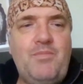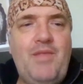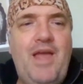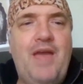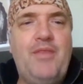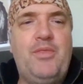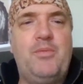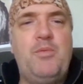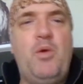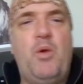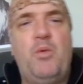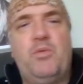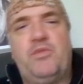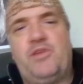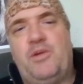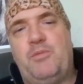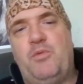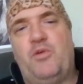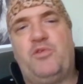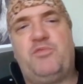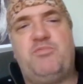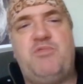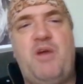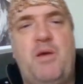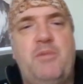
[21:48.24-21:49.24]
At the moment, our
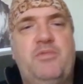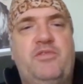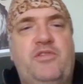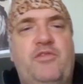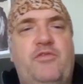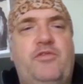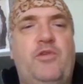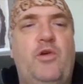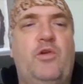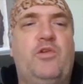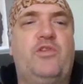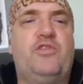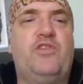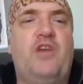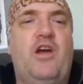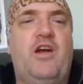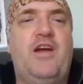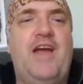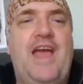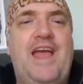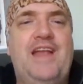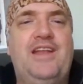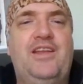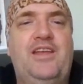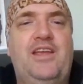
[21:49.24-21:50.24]
most promising floaters
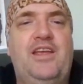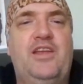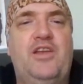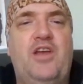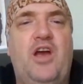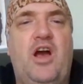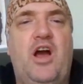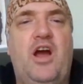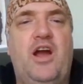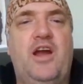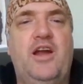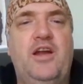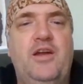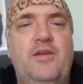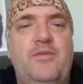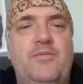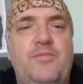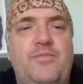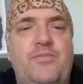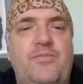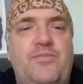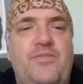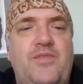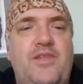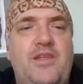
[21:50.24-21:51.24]
are ending in R,
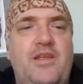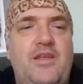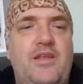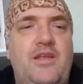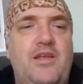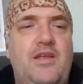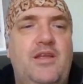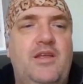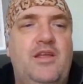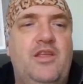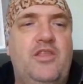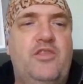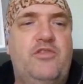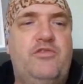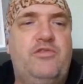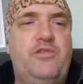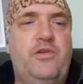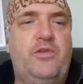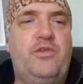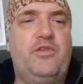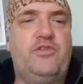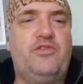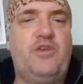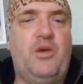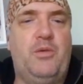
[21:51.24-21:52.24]

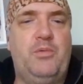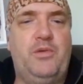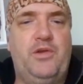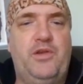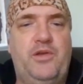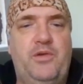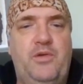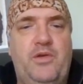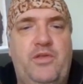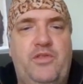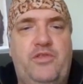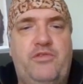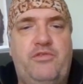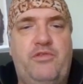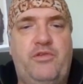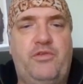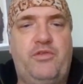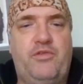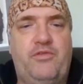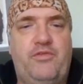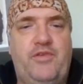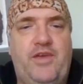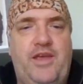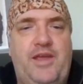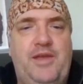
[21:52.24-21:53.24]
through the W, and through
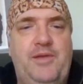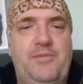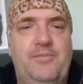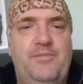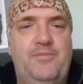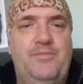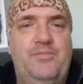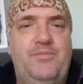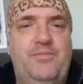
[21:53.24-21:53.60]
the V.